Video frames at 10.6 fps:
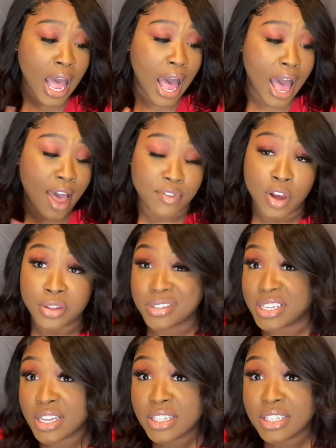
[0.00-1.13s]
I have other
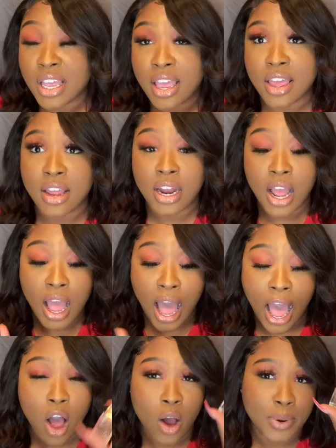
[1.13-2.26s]
scents and
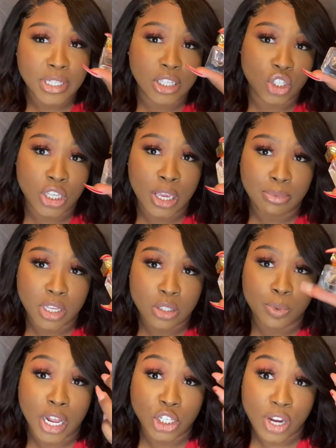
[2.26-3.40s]
I always like to keep this
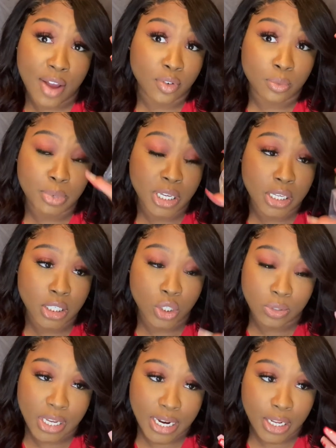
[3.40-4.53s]
when I travel because it's so
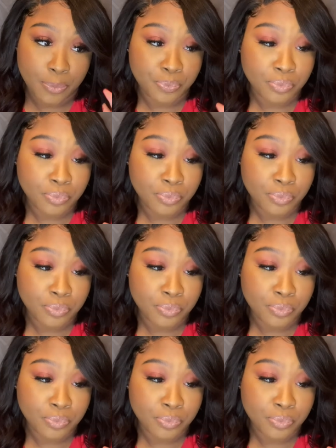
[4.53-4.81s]
tiny.